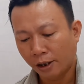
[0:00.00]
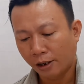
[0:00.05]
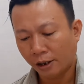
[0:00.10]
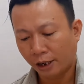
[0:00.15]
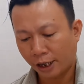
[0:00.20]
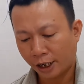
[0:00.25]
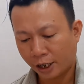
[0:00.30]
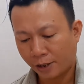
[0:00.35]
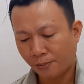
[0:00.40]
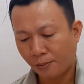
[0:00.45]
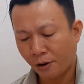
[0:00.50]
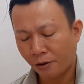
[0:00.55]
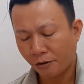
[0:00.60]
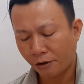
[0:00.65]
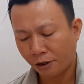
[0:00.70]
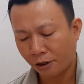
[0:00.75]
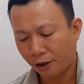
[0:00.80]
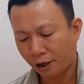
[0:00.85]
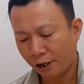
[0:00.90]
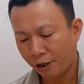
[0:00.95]

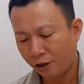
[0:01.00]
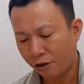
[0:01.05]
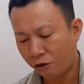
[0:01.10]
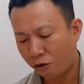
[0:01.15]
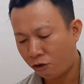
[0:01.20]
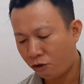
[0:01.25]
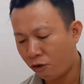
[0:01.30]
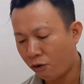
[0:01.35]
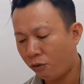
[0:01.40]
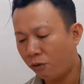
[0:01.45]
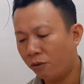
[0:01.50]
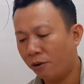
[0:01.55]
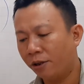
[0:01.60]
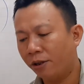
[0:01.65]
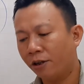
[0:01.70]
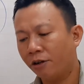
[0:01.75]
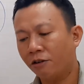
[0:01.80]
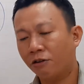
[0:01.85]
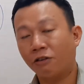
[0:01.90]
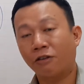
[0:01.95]
Experience is the true
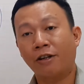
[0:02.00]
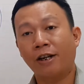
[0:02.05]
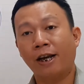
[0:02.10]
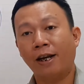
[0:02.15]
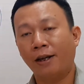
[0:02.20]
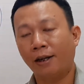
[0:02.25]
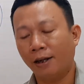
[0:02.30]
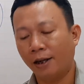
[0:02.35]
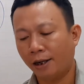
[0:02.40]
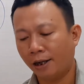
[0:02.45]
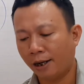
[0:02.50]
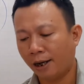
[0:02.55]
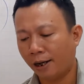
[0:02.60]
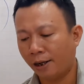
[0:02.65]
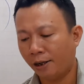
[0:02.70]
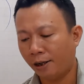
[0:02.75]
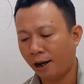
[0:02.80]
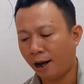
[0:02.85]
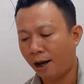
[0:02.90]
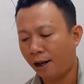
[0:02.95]
understanding
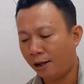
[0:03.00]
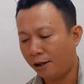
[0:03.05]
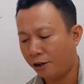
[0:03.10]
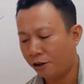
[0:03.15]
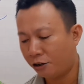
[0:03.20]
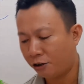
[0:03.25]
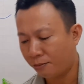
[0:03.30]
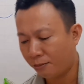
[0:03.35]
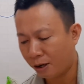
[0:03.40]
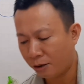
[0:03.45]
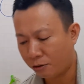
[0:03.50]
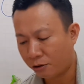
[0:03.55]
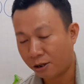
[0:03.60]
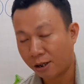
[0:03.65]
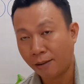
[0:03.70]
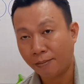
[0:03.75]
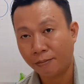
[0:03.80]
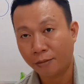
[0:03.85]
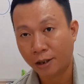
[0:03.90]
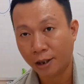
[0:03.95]
and knowledge about
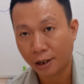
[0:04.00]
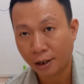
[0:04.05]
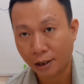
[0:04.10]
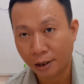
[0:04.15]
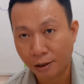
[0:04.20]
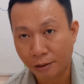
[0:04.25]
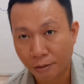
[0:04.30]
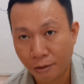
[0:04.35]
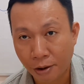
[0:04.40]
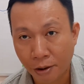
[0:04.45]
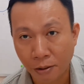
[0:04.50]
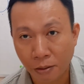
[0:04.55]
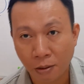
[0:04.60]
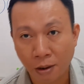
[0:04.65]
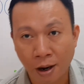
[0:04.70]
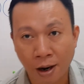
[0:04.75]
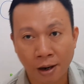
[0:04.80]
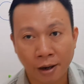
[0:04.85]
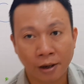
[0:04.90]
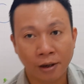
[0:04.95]
something in real
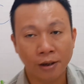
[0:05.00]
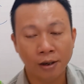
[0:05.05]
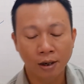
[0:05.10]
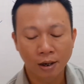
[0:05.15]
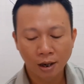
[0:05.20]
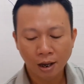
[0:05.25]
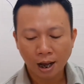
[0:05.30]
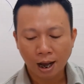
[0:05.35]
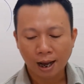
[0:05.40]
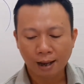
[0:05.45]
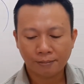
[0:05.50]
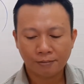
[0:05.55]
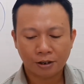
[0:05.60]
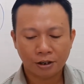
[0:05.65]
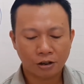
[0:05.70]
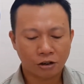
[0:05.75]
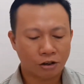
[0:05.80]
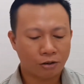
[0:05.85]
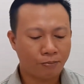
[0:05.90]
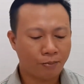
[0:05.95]
life
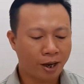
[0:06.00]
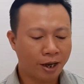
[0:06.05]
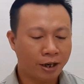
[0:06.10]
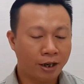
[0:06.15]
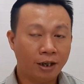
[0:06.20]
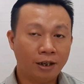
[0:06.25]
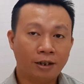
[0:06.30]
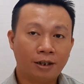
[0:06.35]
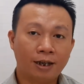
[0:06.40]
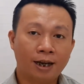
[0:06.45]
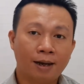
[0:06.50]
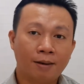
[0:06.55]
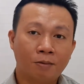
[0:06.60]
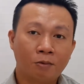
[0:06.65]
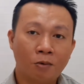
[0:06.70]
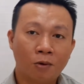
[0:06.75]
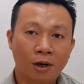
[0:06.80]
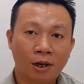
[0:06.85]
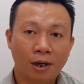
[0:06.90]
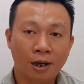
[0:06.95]
after spending time
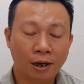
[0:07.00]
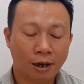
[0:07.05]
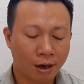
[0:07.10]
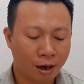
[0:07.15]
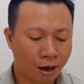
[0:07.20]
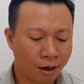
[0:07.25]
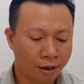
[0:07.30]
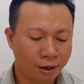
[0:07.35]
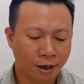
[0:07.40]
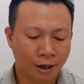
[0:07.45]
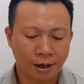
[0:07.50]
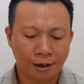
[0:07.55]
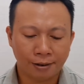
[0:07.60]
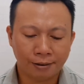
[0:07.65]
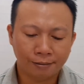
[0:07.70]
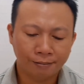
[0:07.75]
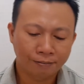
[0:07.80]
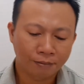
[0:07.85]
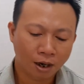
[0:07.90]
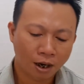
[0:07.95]
working on it.
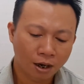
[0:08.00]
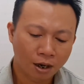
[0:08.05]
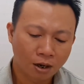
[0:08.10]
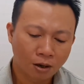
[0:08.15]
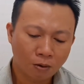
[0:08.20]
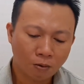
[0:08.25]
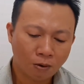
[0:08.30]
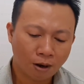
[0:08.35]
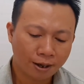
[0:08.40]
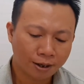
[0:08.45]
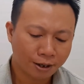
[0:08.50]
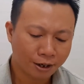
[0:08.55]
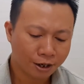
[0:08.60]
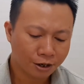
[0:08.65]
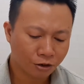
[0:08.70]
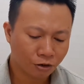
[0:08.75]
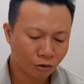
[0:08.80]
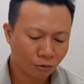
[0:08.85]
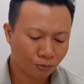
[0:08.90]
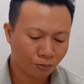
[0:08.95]
One
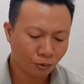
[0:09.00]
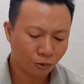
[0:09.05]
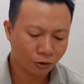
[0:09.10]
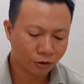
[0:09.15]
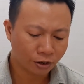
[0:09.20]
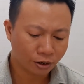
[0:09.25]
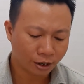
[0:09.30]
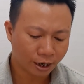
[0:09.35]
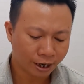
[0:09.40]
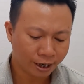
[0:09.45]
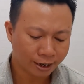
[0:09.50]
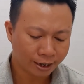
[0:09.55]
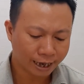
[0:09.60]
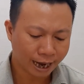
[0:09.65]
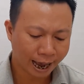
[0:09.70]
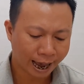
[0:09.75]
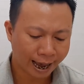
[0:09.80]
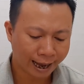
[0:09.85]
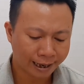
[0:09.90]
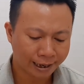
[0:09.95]
needs to put his
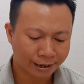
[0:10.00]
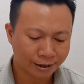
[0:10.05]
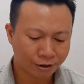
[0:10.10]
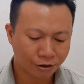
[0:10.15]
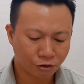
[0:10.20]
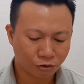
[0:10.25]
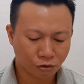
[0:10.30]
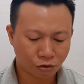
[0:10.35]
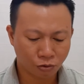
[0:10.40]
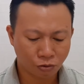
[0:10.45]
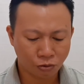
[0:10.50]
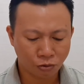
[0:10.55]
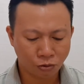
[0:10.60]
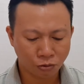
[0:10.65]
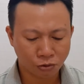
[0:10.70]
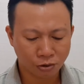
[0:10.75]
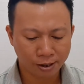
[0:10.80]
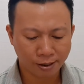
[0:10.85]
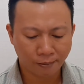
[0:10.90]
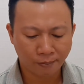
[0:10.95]
hands to do
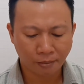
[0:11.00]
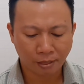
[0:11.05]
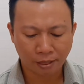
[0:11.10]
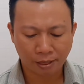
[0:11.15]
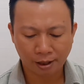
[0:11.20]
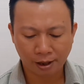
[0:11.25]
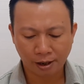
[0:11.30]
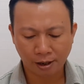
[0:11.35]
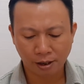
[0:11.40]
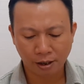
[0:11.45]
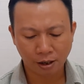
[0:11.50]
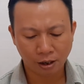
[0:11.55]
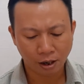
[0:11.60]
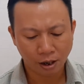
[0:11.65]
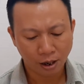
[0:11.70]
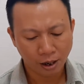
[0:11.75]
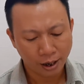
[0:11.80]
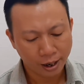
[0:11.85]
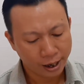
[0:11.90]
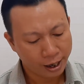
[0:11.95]
something.
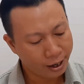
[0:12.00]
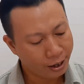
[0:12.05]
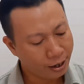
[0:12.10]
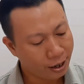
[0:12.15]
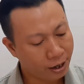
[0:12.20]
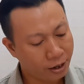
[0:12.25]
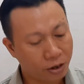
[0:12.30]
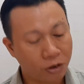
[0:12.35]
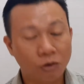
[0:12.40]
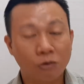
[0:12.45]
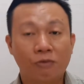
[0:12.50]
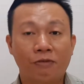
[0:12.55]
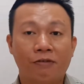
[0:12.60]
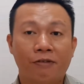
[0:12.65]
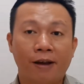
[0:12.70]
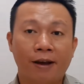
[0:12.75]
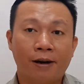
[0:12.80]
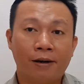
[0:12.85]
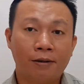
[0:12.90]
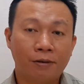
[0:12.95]
He needs to
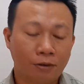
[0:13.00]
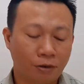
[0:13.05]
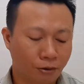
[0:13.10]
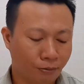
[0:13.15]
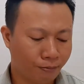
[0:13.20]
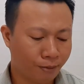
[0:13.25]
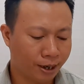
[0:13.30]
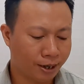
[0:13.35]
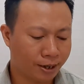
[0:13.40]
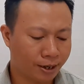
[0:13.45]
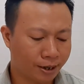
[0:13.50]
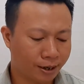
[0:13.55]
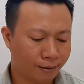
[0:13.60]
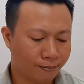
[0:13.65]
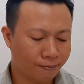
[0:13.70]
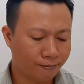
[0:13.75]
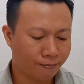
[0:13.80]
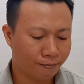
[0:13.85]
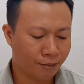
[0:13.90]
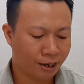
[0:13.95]
fail to make
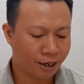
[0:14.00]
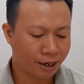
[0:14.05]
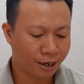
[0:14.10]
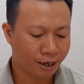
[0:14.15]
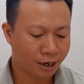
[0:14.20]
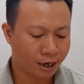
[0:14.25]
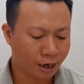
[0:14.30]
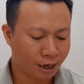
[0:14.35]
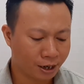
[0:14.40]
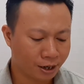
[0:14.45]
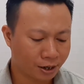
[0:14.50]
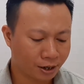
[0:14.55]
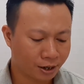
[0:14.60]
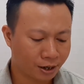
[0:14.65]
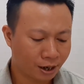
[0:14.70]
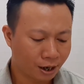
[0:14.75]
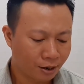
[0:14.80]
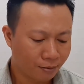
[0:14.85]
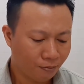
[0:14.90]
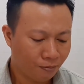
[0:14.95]
some
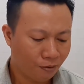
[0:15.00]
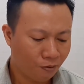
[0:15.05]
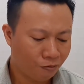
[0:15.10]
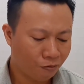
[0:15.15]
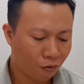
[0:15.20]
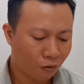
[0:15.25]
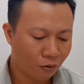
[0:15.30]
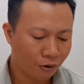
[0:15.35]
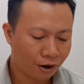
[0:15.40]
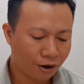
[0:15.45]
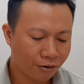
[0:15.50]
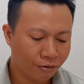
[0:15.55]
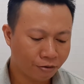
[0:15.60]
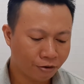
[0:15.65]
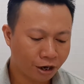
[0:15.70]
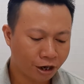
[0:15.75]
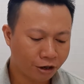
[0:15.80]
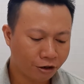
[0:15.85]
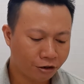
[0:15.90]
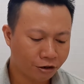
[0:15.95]
mistakes before he
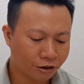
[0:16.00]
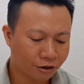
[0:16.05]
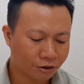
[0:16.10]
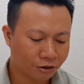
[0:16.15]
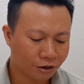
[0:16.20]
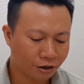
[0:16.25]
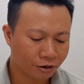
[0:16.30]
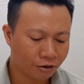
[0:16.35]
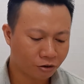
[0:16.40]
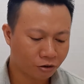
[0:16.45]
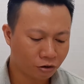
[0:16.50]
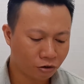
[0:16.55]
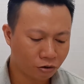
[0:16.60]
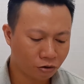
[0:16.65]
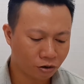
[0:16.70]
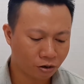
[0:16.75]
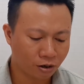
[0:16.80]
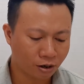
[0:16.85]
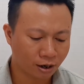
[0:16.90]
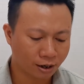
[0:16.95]
reaches his
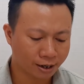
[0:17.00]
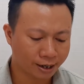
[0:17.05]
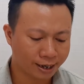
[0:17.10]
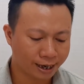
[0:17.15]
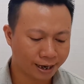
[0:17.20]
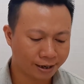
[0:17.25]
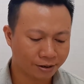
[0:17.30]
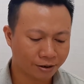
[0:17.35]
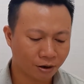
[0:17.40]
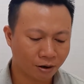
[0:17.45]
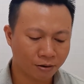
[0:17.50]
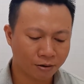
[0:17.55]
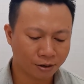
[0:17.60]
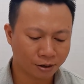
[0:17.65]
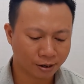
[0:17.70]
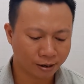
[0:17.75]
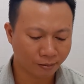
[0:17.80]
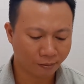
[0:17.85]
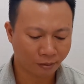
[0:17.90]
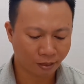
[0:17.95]
success on
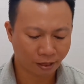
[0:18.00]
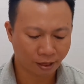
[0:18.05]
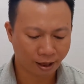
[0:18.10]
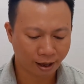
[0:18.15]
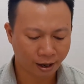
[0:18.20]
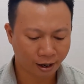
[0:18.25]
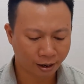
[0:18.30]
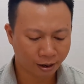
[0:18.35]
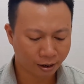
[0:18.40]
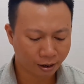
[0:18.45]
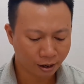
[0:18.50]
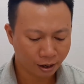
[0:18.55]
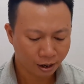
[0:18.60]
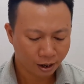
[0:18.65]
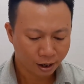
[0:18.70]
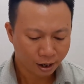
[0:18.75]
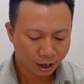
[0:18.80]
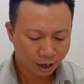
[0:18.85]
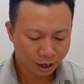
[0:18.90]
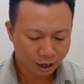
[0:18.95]
something.
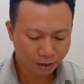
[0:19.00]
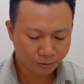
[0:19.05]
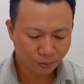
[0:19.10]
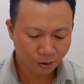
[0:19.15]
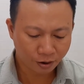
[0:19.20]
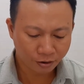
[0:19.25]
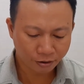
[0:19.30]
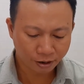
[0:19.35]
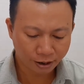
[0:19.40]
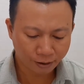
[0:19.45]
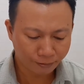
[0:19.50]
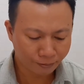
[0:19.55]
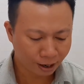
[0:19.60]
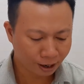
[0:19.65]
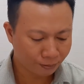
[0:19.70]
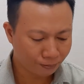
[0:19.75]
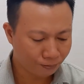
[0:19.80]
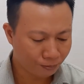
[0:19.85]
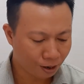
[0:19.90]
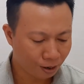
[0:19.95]
Experience
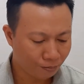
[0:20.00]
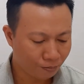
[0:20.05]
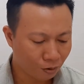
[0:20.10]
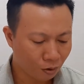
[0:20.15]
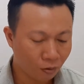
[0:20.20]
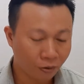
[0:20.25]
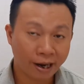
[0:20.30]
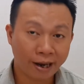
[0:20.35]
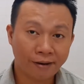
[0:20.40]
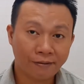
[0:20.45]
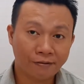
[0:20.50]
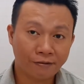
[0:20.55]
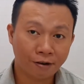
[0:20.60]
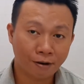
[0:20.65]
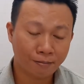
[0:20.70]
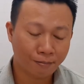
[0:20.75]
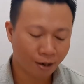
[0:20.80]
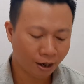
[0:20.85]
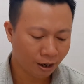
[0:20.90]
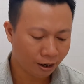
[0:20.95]
makes people get
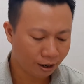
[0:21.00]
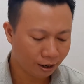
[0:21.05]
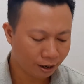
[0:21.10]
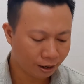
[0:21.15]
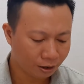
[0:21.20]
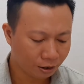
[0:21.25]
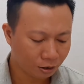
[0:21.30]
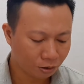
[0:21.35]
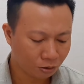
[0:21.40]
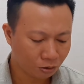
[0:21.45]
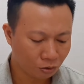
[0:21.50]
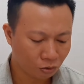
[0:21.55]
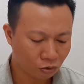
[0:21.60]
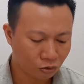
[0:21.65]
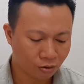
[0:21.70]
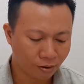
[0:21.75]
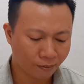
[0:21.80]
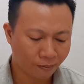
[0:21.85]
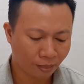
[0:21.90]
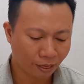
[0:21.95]
familiar to do
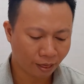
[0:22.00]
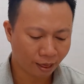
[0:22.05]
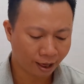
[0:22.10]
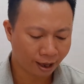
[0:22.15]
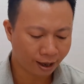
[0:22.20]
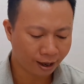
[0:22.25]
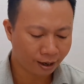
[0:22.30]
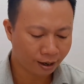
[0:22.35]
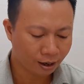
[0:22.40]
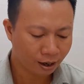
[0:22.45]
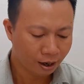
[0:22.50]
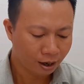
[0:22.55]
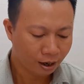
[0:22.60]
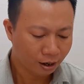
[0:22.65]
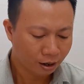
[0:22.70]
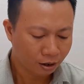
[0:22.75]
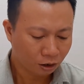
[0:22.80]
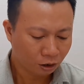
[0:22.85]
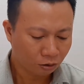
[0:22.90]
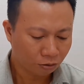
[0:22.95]
something,
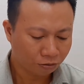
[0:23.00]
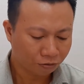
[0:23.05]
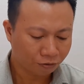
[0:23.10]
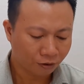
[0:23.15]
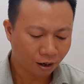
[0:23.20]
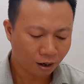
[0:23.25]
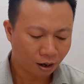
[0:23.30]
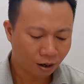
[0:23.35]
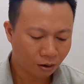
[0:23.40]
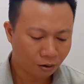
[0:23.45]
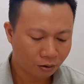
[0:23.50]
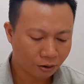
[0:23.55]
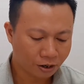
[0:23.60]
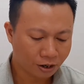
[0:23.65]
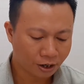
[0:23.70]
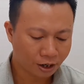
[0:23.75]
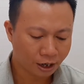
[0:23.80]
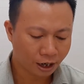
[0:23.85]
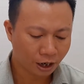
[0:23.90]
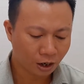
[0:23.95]
to follow a
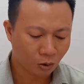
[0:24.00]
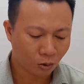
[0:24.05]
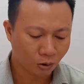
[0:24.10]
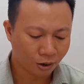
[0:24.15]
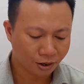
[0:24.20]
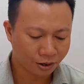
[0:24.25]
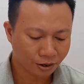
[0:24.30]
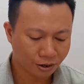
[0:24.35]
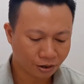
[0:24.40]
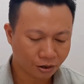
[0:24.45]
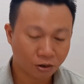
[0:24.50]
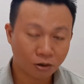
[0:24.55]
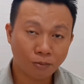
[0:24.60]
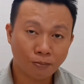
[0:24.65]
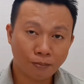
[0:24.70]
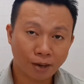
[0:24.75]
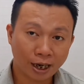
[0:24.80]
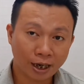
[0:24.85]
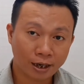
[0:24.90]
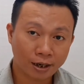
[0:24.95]
sequence, to
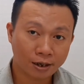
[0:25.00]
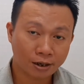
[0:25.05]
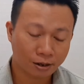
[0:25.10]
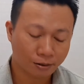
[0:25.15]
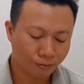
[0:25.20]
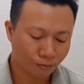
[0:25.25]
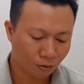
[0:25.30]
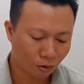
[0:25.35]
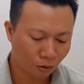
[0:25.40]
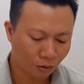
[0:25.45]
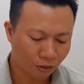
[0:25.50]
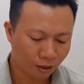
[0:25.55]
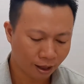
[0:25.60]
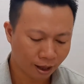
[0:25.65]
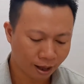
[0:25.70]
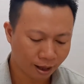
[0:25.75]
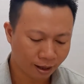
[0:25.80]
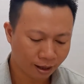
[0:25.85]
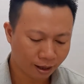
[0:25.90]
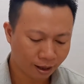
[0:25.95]
make it
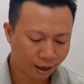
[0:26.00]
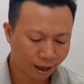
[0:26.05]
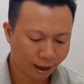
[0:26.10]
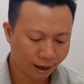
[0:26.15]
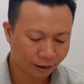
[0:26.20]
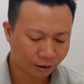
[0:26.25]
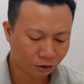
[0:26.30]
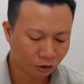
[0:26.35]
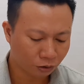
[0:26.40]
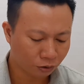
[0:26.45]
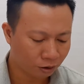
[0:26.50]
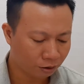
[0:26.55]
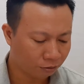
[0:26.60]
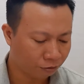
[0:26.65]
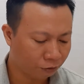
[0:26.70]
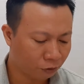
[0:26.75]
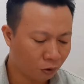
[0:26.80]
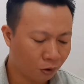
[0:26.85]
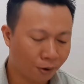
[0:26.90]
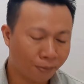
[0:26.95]
smoother, and to
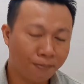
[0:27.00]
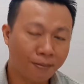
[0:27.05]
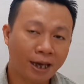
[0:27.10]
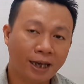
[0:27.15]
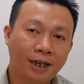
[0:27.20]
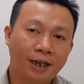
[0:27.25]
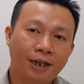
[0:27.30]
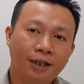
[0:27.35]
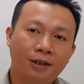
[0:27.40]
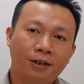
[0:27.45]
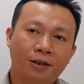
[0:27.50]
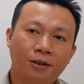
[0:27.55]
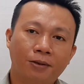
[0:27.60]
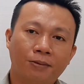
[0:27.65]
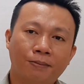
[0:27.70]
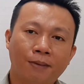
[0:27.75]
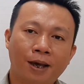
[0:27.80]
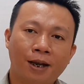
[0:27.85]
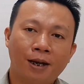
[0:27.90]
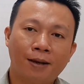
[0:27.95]
avoid making too
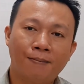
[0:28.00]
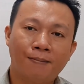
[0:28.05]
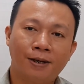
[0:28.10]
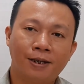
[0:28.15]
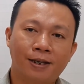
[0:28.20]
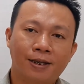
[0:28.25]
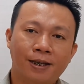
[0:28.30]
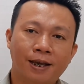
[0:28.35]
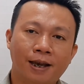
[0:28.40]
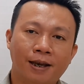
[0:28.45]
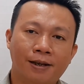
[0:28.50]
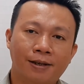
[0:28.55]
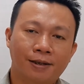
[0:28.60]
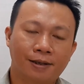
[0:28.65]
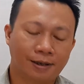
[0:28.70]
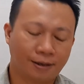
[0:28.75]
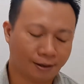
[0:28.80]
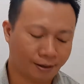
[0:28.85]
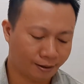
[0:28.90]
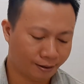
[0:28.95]
many
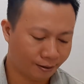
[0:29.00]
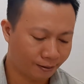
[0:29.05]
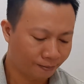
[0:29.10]
mistakes.